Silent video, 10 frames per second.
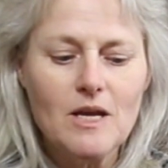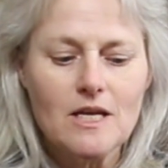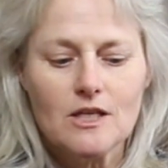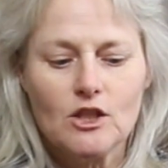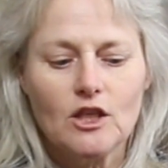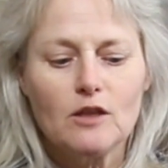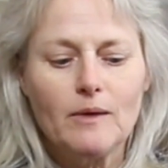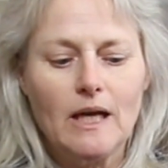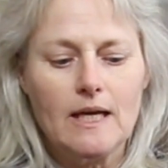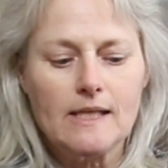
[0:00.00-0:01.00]
me this year
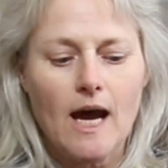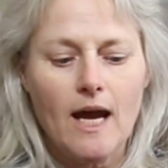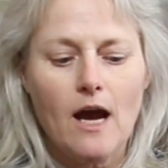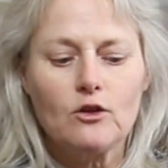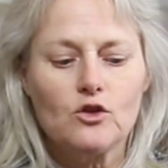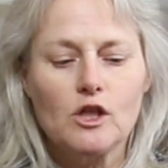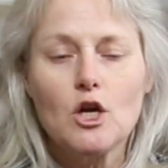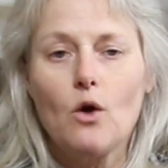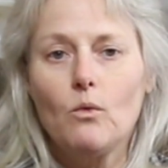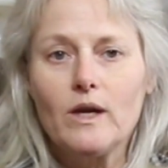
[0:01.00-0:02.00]
because I actually
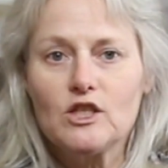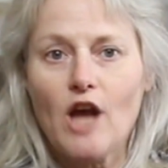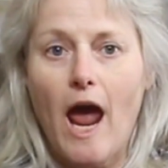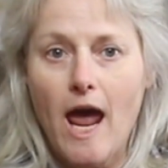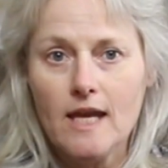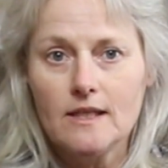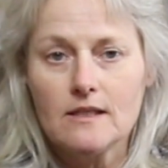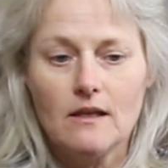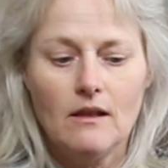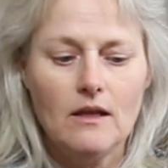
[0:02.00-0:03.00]
know which
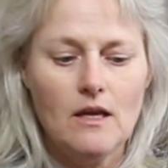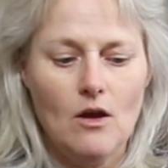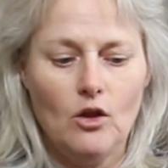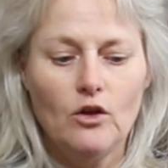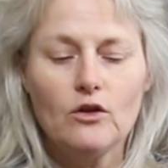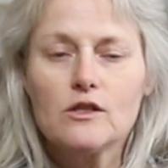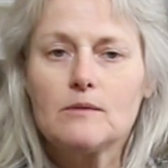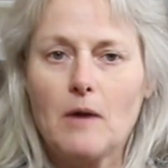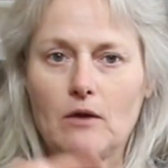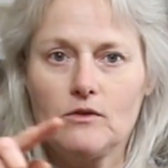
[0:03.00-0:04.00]
end the little
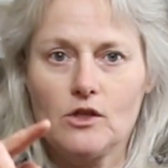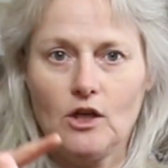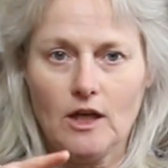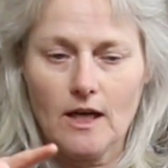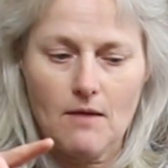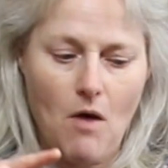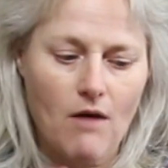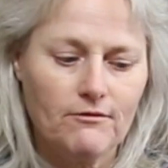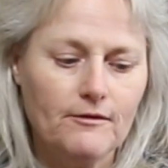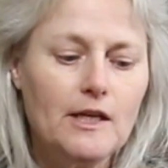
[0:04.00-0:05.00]
sprouts are going to come
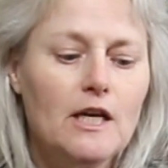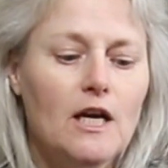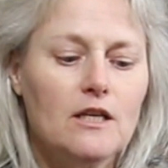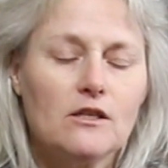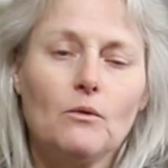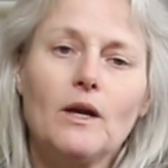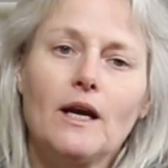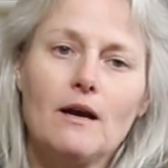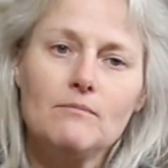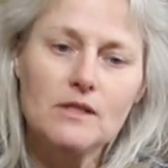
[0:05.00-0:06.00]
off. So when
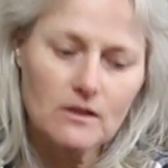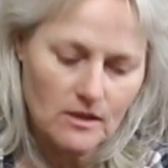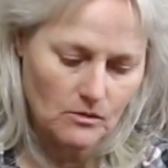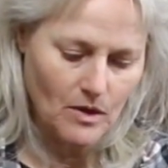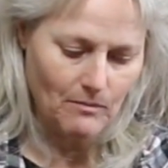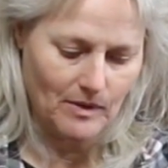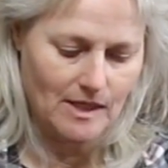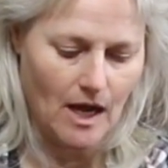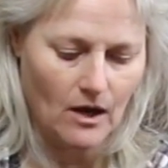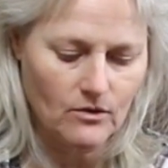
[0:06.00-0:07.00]
it comes to sweet
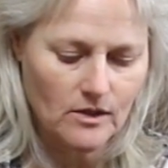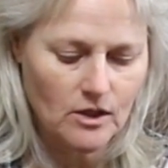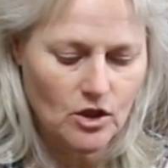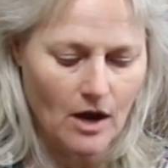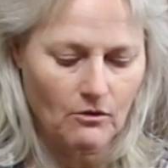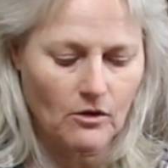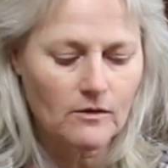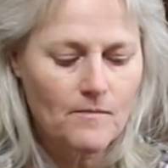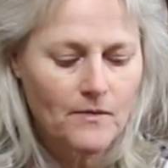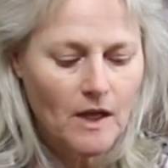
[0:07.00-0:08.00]
potatoes in
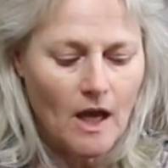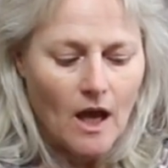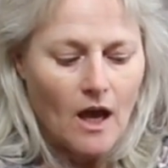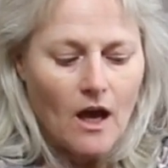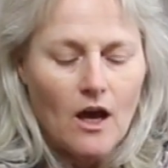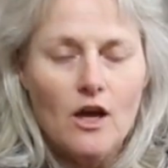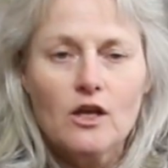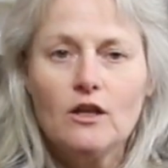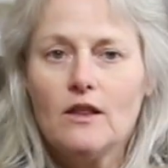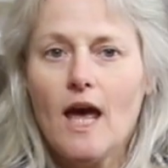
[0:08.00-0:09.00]
general,
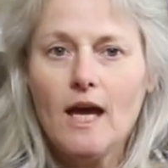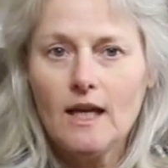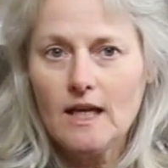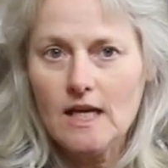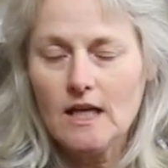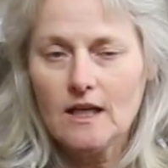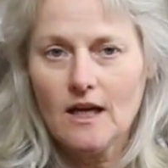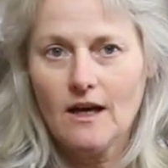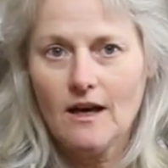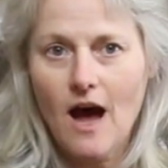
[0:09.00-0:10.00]
they need,
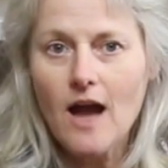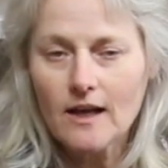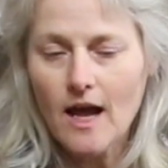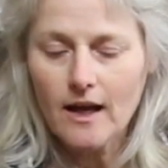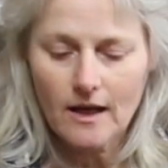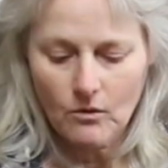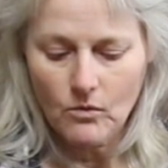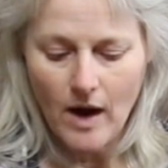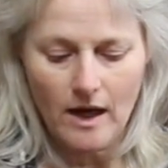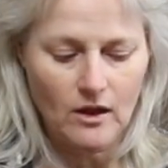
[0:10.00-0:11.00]
unlike
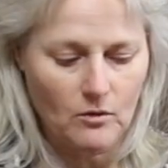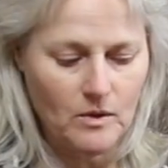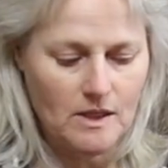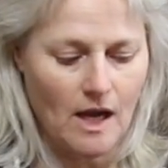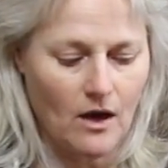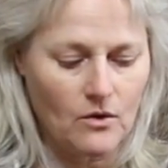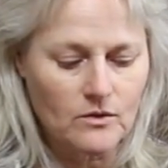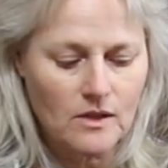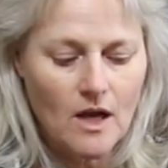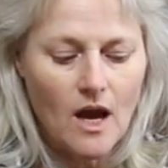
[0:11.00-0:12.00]
regular
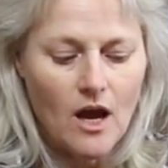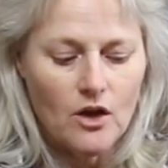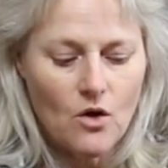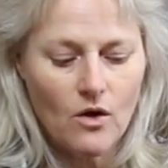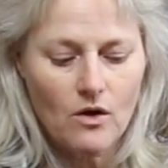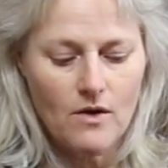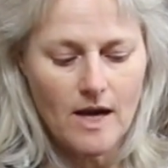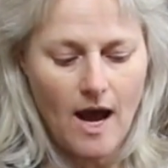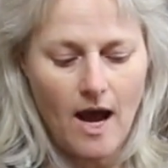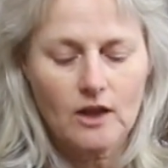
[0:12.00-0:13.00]
potatoes, you're going
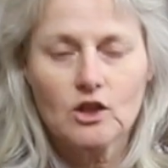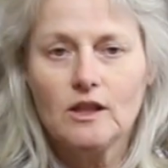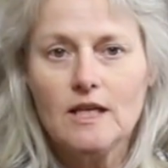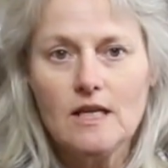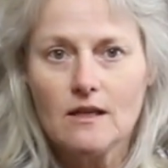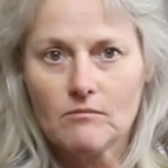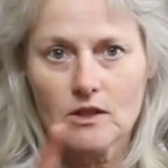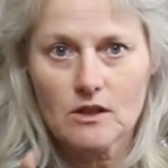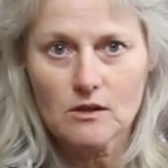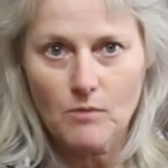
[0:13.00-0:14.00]
to actually need them
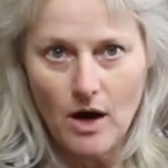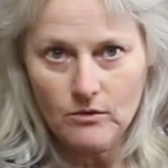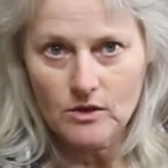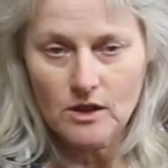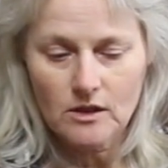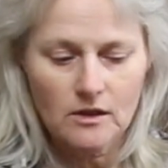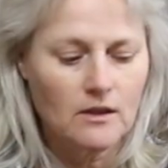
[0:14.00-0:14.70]
to sprout,